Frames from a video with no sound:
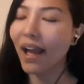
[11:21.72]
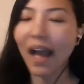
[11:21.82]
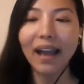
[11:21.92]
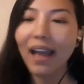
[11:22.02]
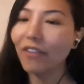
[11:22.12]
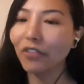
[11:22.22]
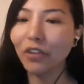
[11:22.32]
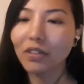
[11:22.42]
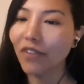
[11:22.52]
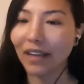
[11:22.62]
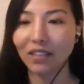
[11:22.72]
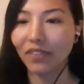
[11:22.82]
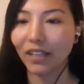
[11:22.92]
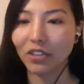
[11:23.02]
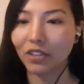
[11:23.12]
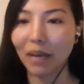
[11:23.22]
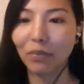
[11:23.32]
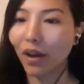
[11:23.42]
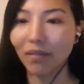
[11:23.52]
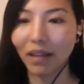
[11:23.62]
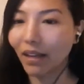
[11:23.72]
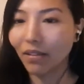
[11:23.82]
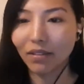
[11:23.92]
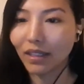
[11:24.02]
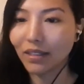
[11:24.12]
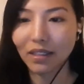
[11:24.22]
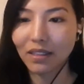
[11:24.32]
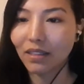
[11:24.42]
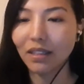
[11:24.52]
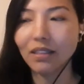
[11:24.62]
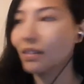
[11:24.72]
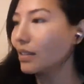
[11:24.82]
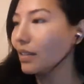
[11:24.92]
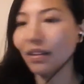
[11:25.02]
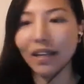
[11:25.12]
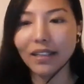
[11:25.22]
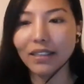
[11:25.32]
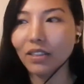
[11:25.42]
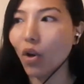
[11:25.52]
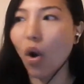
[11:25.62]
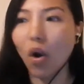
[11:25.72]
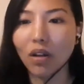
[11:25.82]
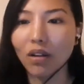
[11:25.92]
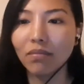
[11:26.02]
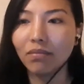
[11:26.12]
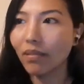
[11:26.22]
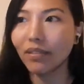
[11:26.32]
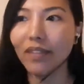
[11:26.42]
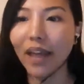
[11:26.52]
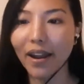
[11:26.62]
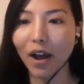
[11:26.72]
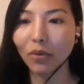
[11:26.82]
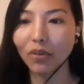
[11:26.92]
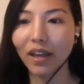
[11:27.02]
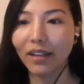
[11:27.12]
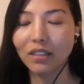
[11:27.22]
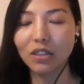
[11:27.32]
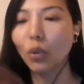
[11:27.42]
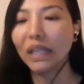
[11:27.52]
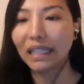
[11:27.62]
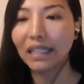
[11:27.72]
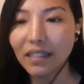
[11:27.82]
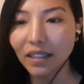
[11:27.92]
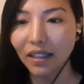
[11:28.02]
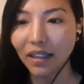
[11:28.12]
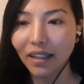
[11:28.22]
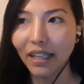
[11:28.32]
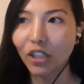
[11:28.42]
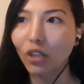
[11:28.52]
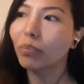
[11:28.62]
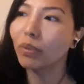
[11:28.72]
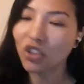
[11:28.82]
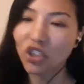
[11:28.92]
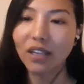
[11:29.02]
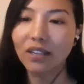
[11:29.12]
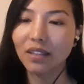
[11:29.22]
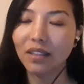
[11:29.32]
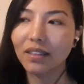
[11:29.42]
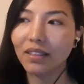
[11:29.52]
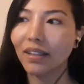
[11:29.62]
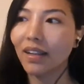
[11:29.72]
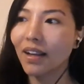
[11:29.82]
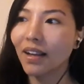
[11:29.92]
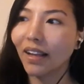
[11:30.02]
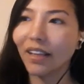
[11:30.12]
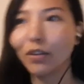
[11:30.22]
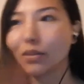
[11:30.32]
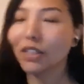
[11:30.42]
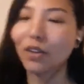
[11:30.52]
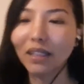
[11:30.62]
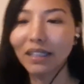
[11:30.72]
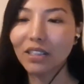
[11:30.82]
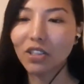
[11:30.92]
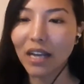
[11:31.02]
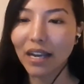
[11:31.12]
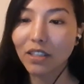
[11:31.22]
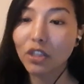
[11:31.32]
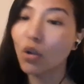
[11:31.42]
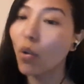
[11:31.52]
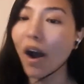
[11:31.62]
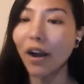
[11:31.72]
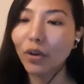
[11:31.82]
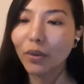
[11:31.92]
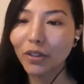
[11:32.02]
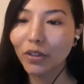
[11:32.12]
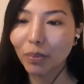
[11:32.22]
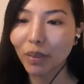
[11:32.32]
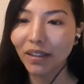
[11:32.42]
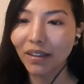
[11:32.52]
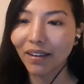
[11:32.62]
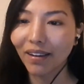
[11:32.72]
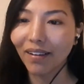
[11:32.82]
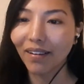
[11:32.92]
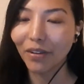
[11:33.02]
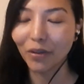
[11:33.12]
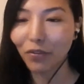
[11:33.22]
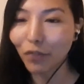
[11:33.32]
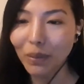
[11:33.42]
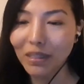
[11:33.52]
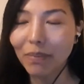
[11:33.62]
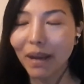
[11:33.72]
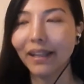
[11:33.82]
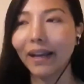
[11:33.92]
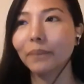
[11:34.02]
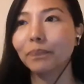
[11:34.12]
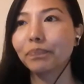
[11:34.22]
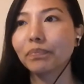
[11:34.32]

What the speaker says: have used fast fashion. I'm like, it's all there out there. It's so easy. Like you purchase it and like you see all these trends, you are going to be influenced by that.